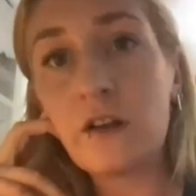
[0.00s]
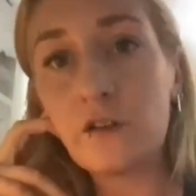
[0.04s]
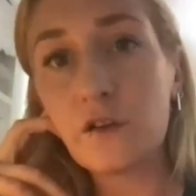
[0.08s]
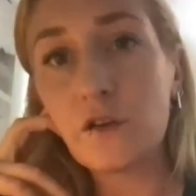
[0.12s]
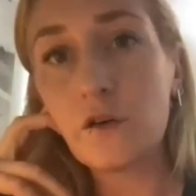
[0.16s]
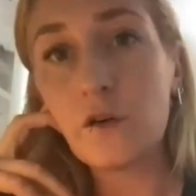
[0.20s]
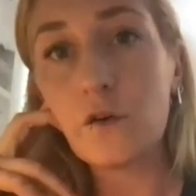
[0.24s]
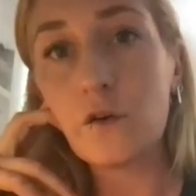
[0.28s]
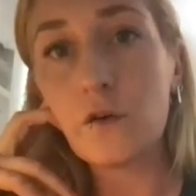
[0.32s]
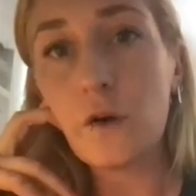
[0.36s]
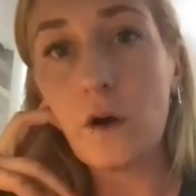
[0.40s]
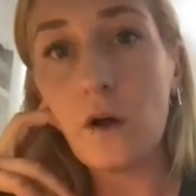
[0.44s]

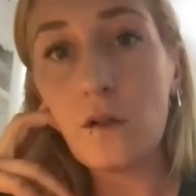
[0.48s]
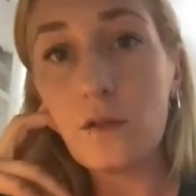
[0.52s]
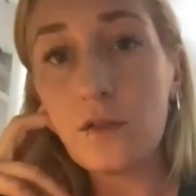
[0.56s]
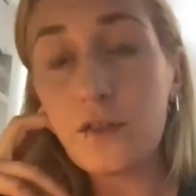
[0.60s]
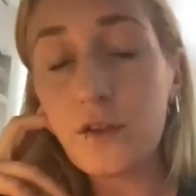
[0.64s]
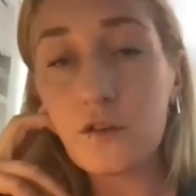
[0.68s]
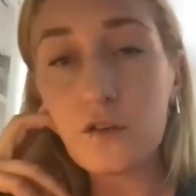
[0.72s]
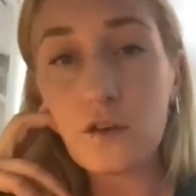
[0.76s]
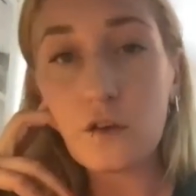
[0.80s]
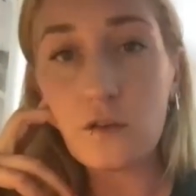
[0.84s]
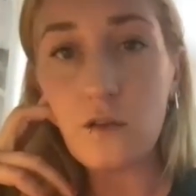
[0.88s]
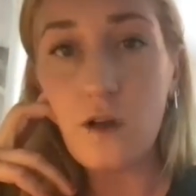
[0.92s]
So
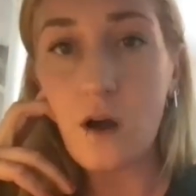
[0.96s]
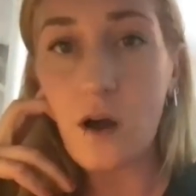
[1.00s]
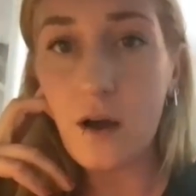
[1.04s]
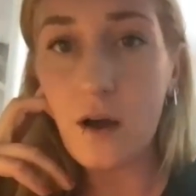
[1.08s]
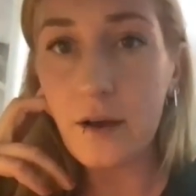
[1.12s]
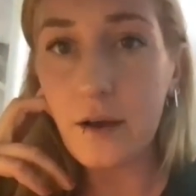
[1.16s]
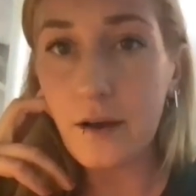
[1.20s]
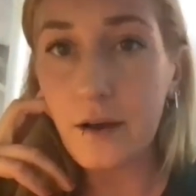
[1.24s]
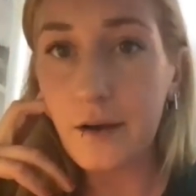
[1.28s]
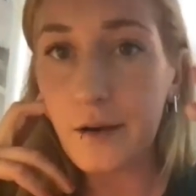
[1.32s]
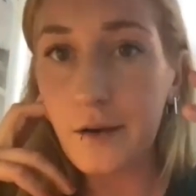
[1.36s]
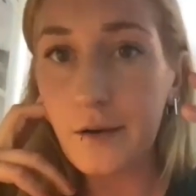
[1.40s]
there's a
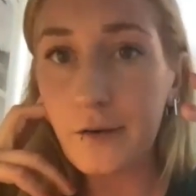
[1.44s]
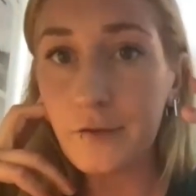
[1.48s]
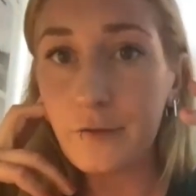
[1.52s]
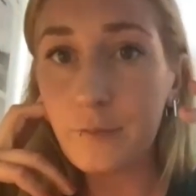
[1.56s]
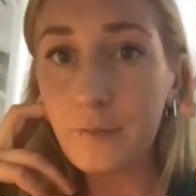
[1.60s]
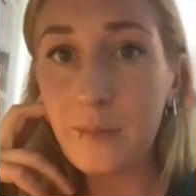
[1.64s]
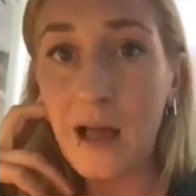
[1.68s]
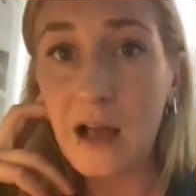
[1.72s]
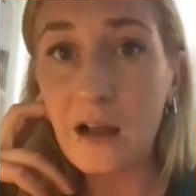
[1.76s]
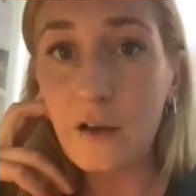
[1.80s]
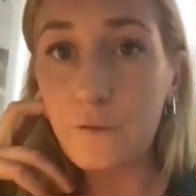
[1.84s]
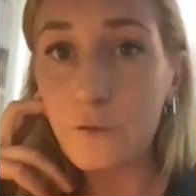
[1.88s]
lot of
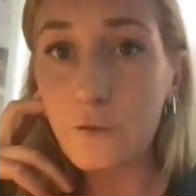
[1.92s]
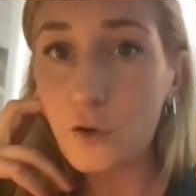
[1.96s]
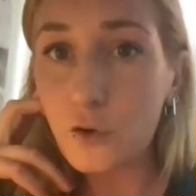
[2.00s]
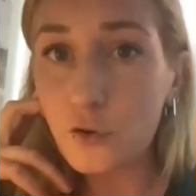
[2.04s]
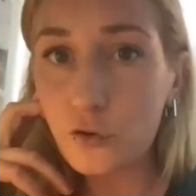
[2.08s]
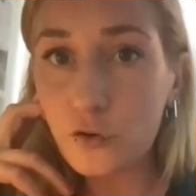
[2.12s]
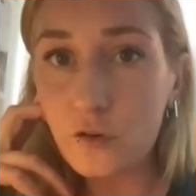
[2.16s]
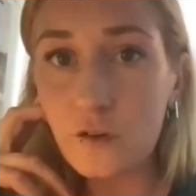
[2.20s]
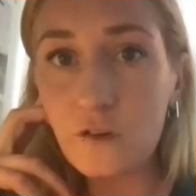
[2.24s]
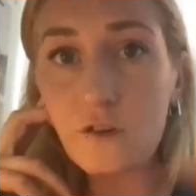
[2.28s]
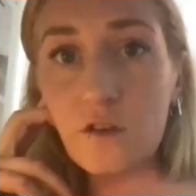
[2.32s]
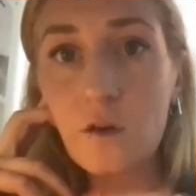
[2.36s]
Black
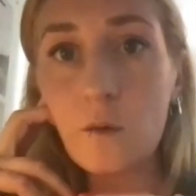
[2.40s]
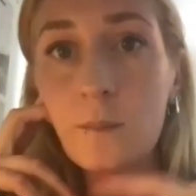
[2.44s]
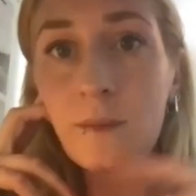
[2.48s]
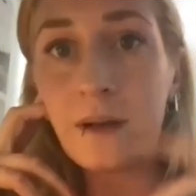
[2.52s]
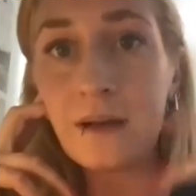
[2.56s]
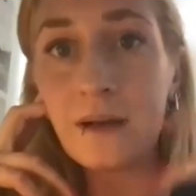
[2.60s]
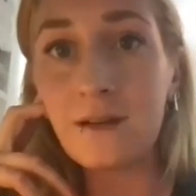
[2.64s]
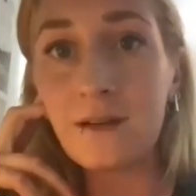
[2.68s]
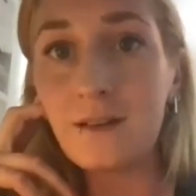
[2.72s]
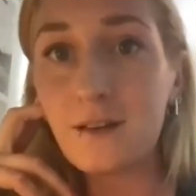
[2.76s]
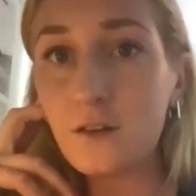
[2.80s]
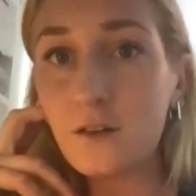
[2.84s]
futurism
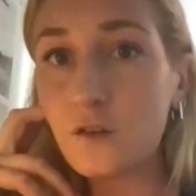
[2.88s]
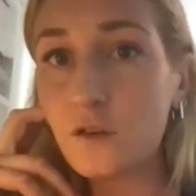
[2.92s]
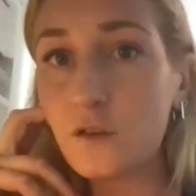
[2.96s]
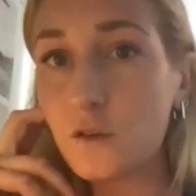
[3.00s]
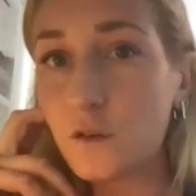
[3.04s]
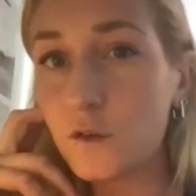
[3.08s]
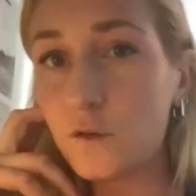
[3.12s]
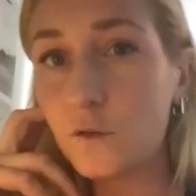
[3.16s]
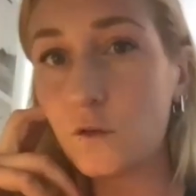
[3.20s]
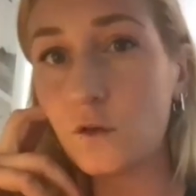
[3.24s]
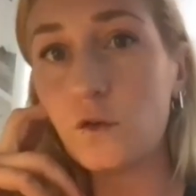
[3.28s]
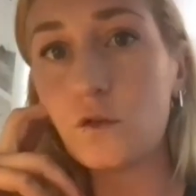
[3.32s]
and
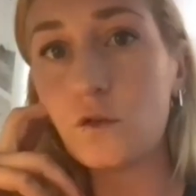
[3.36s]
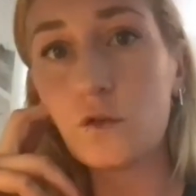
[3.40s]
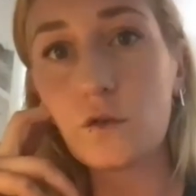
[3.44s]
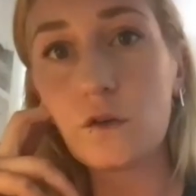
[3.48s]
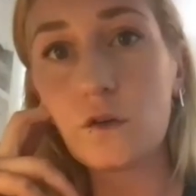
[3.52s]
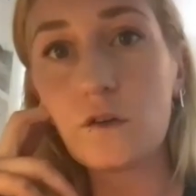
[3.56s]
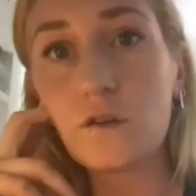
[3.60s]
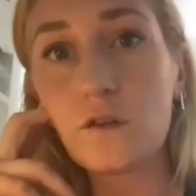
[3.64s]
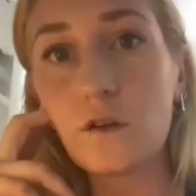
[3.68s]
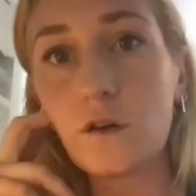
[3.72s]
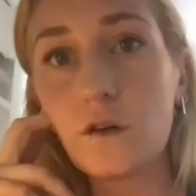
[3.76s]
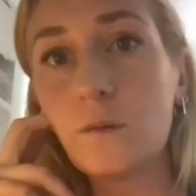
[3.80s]
Indigenous
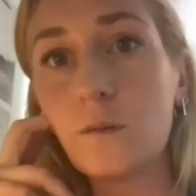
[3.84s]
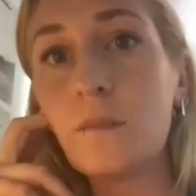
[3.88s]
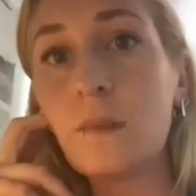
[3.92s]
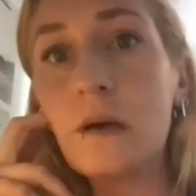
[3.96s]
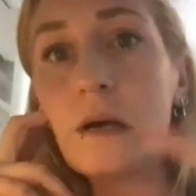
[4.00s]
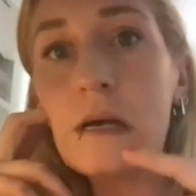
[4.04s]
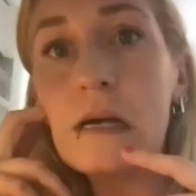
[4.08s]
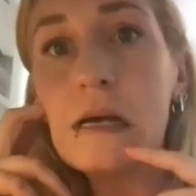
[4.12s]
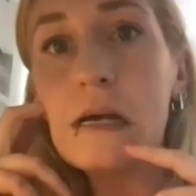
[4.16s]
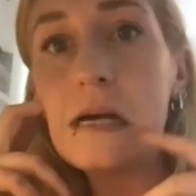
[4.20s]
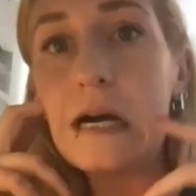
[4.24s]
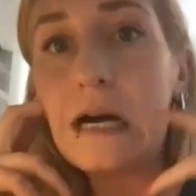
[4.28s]
futurism
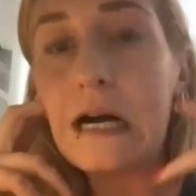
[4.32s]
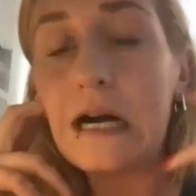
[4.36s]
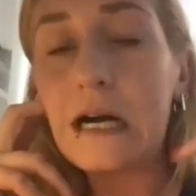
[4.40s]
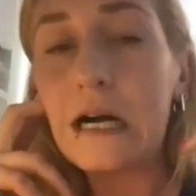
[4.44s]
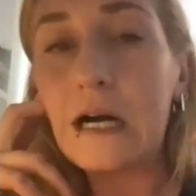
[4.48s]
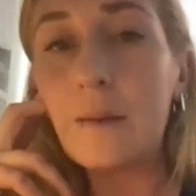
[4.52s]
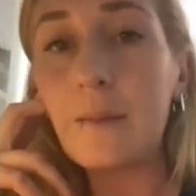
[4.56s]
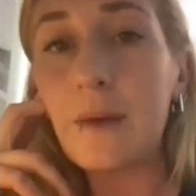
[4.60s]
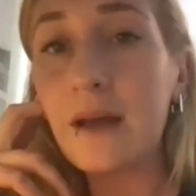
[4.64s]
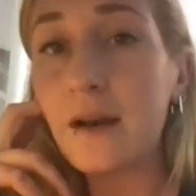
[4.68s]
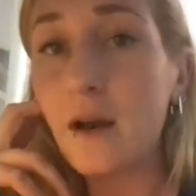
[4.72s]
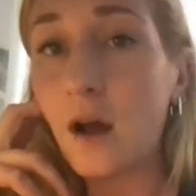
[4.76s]

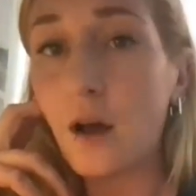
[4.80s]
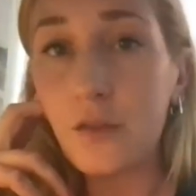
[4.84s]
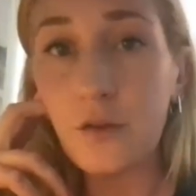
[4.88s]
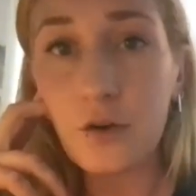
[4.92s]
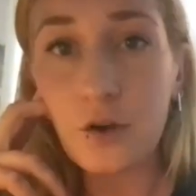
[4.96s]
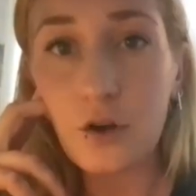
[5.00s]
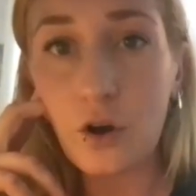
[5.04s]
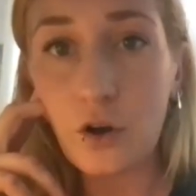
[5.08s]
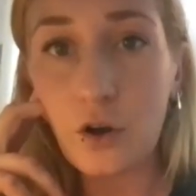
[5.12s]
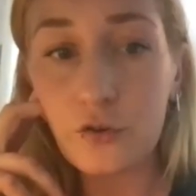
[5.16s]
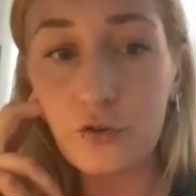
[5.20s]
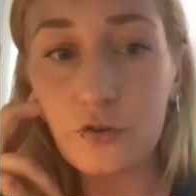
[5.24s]
and other
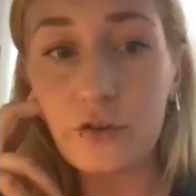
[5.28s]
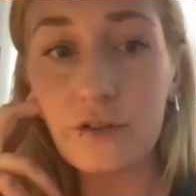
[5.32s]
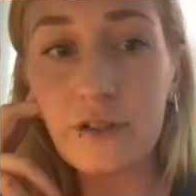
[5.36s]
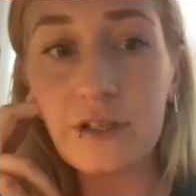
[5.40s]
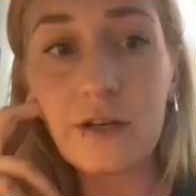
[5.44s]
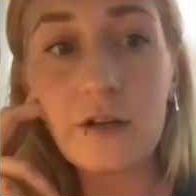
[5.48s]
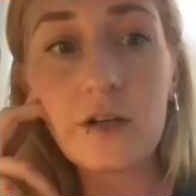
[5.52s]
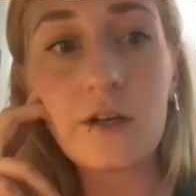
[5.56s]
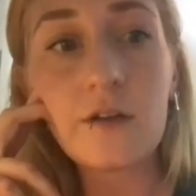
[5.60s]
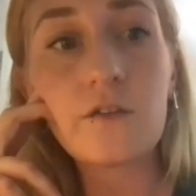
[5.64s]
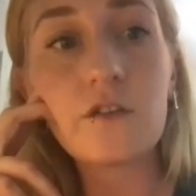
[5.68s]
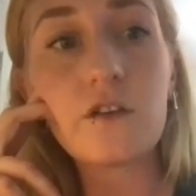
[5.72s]
cultural
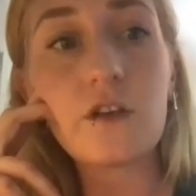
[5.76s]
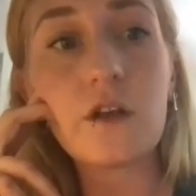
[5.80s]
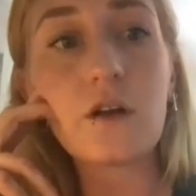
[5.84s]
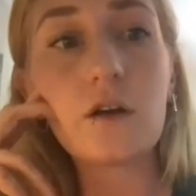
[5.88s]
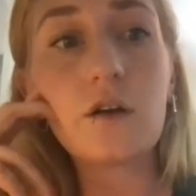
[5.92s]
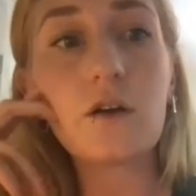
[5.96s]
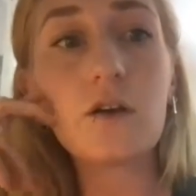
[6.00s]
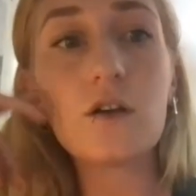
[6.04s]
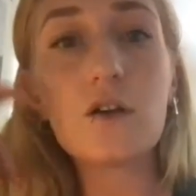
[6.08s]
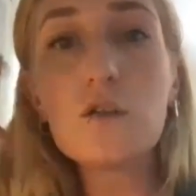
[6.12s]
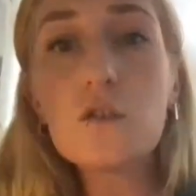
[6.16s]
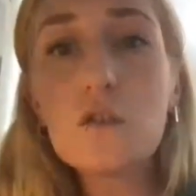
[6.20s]
narratives that are
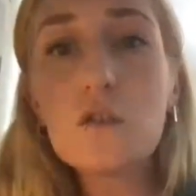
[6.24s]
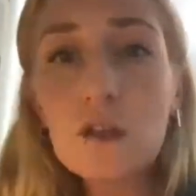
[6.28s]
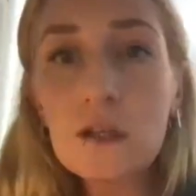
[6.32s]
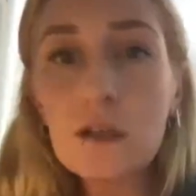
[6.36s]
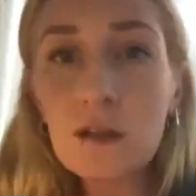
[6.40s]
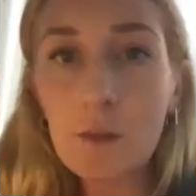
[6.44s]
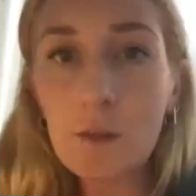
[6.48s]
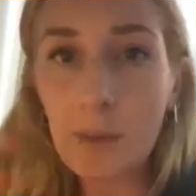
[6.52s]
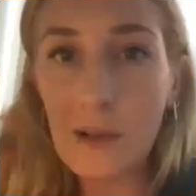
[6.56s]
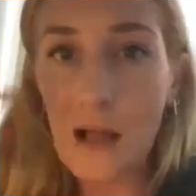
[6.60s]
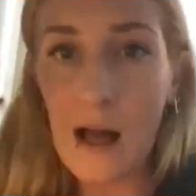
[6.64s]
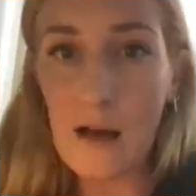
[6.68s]
using
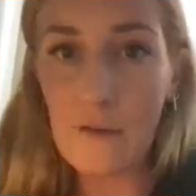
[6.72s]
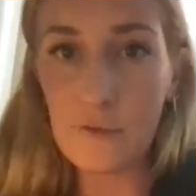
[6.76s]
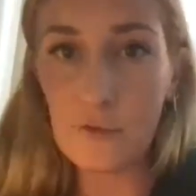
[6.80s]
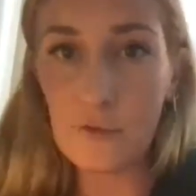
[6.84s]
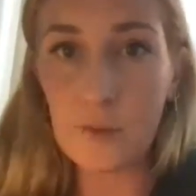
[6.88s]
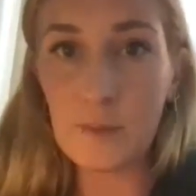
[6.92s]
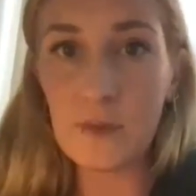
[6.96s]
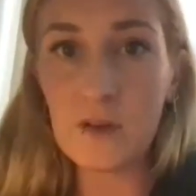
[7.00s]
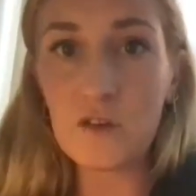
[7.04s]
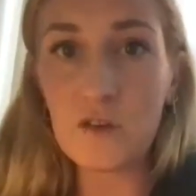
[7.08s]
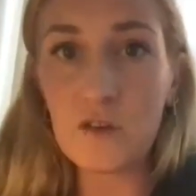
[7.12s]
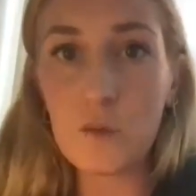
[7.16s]
the
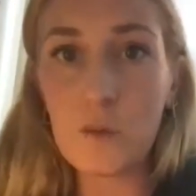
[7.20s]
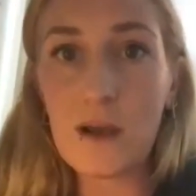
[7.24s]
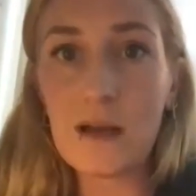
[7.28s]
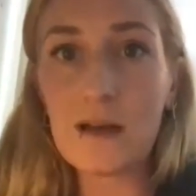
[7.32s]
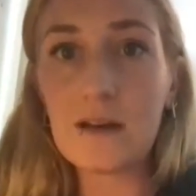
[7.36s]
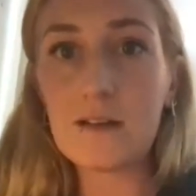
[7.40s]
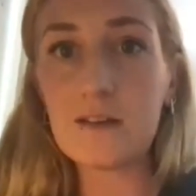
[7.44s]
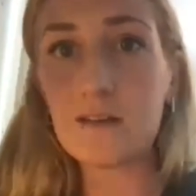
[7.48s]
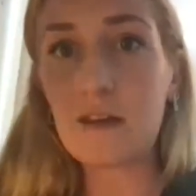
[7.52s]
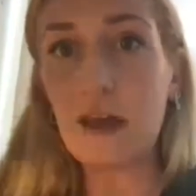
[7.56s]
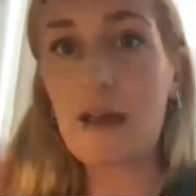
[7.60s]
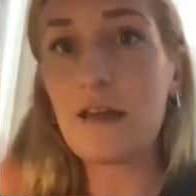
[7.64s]
platform as a way
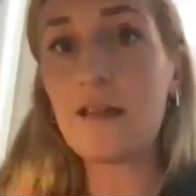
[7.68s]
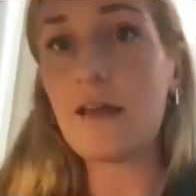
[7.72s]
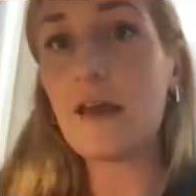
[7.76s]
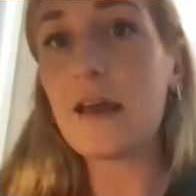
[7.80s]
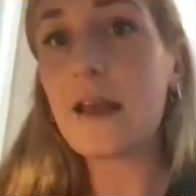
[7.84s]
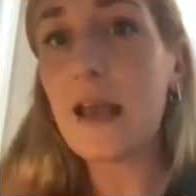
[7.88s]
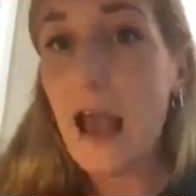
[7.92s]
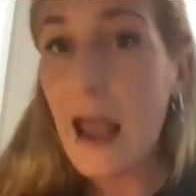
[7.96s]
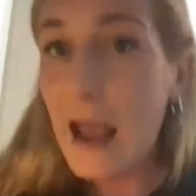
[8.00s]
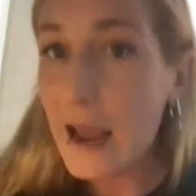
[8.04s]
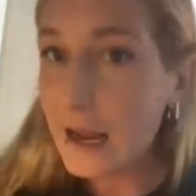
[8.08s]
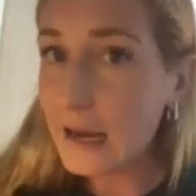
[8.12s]
to say, like,
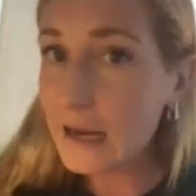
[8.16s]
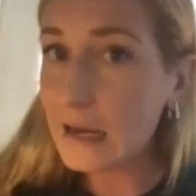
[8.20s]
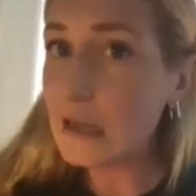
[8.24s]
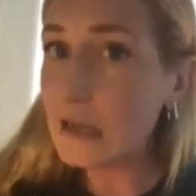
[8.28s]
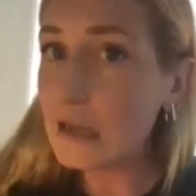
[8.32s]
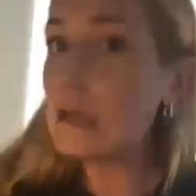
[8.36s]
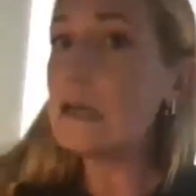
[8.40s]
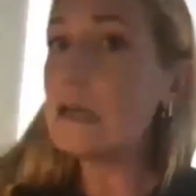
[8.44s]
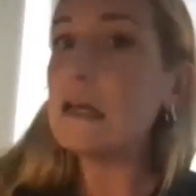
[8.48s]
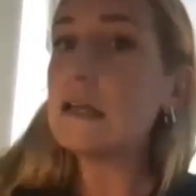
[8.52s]
hey,